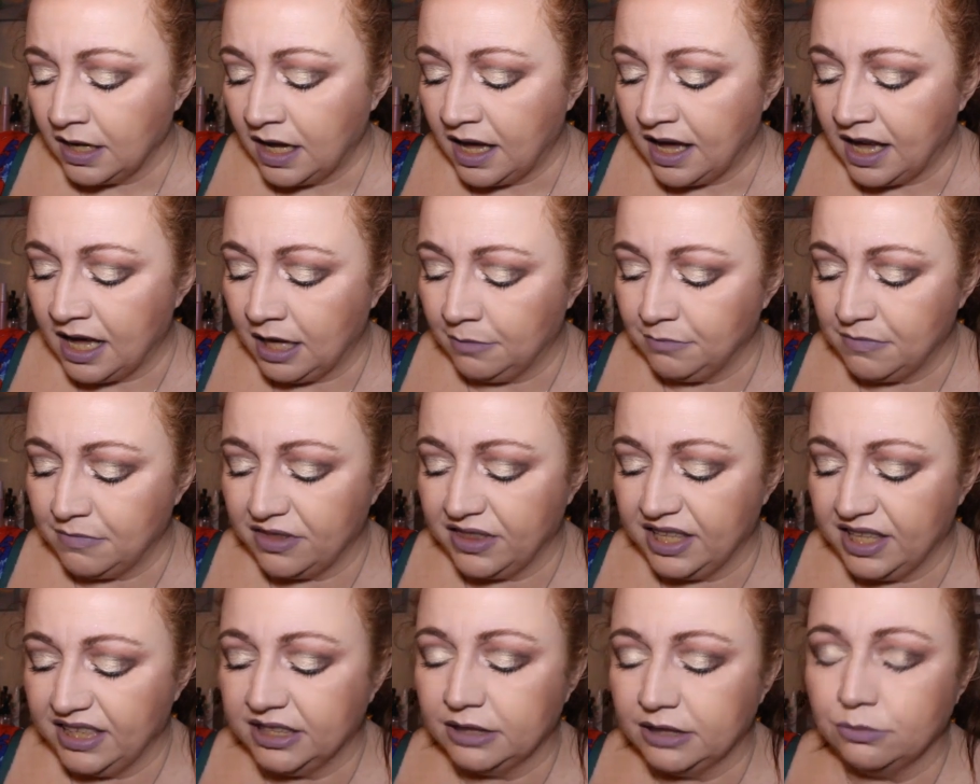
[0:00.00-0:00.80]
um,
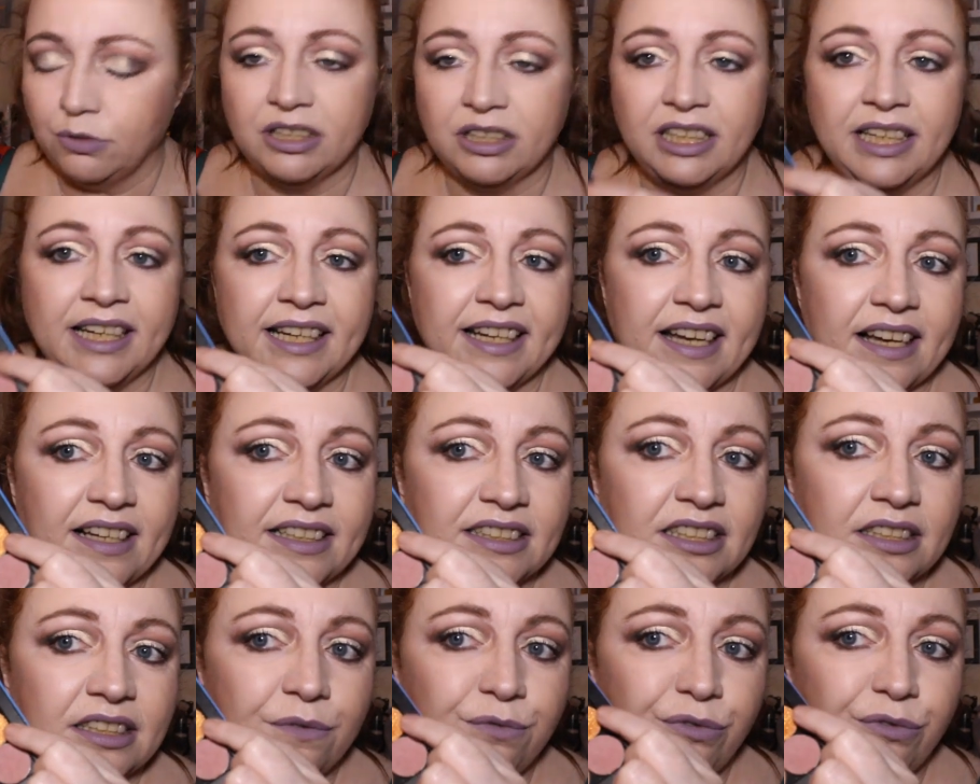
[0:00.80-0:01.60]
this one here
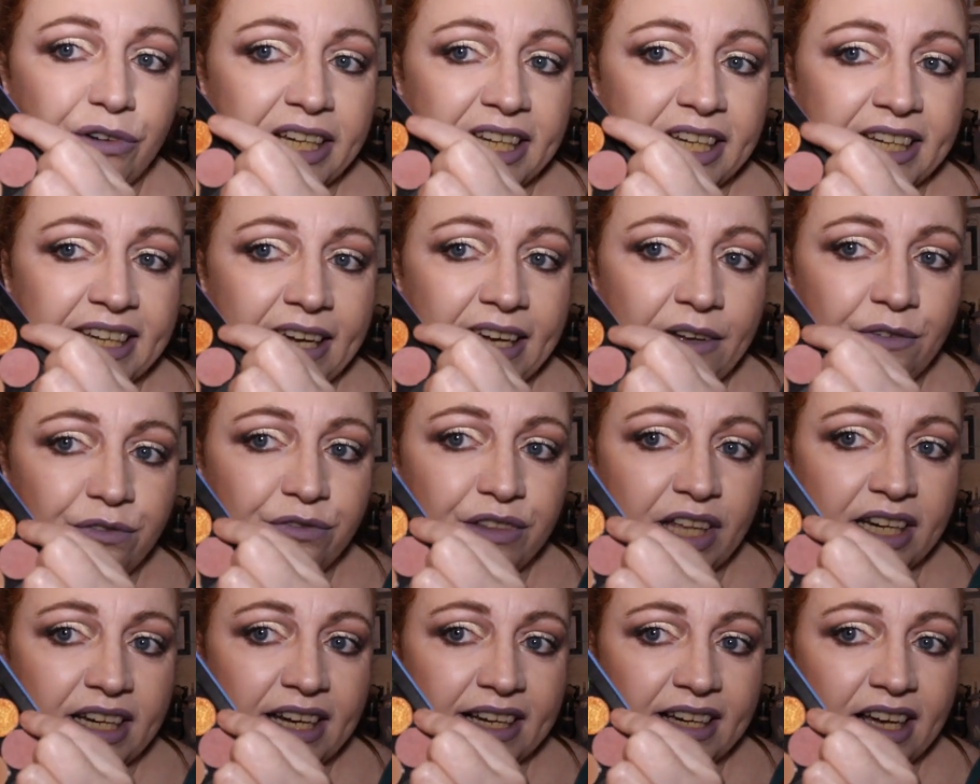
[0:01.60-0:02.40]
is a free gift
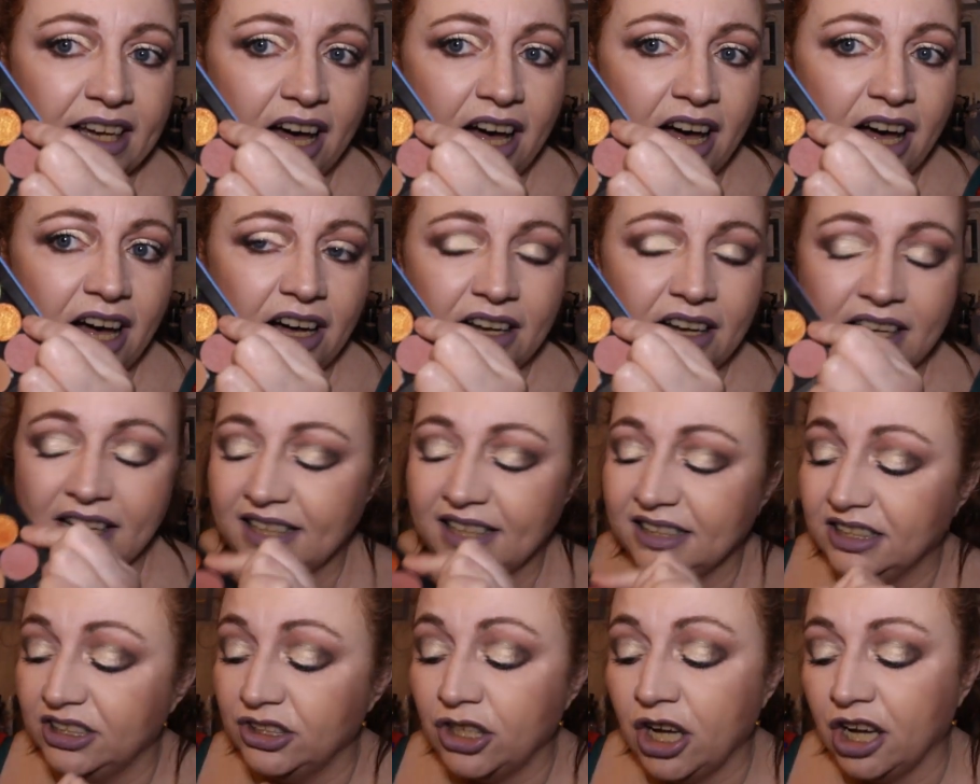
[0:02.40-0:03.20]
that I got
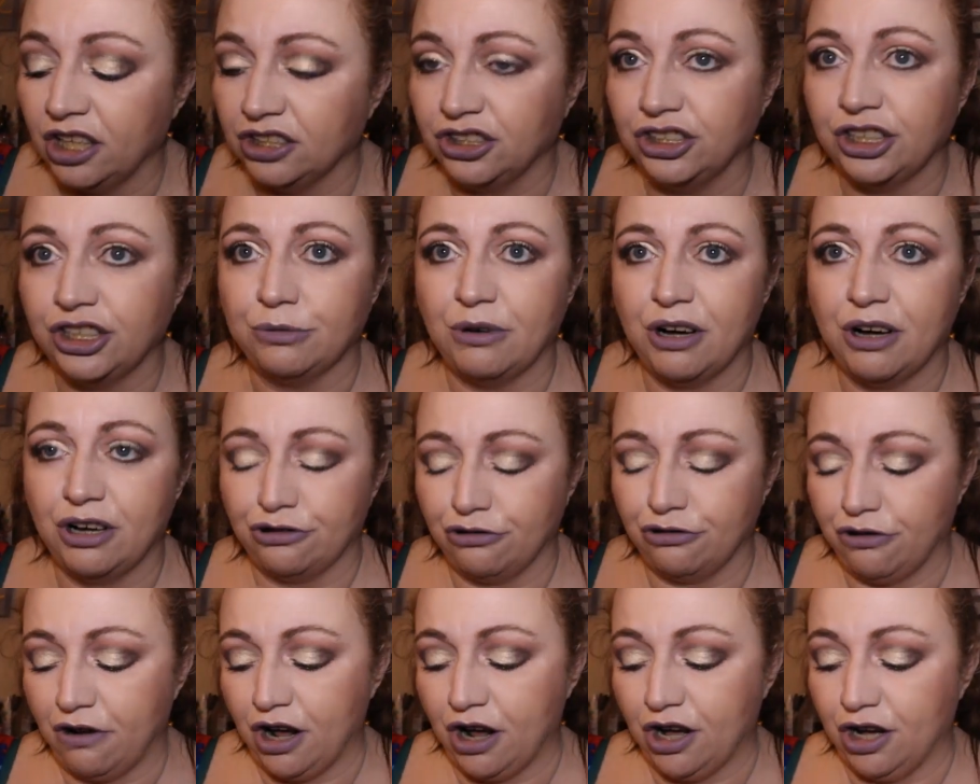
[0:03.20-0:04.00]
it's not a
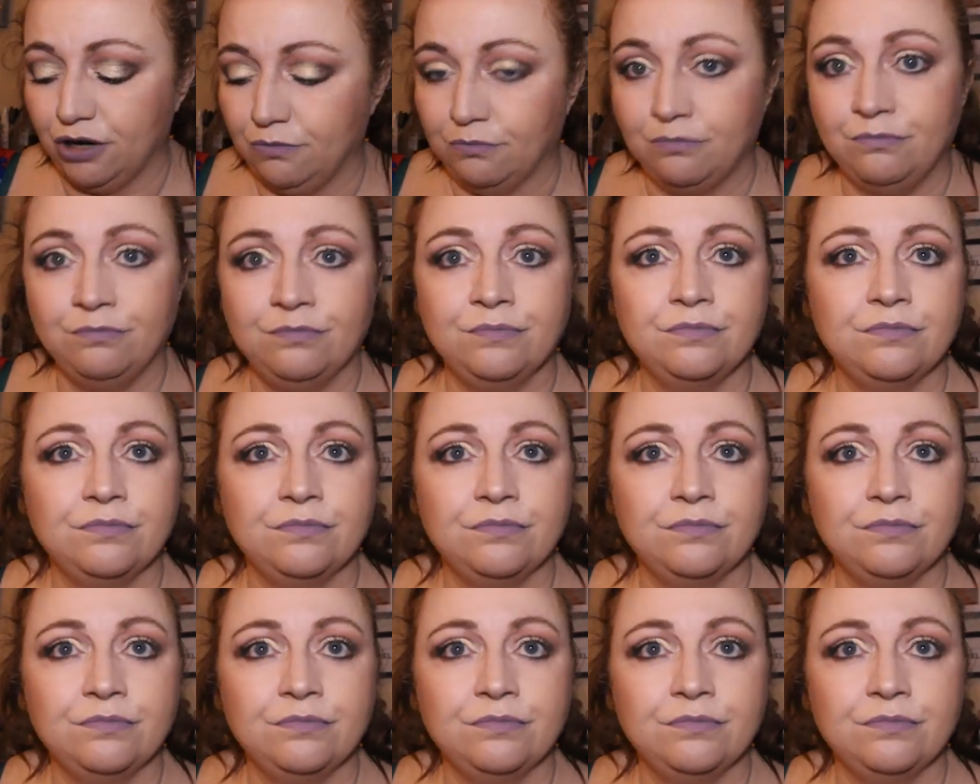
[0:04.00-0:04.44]
duochrome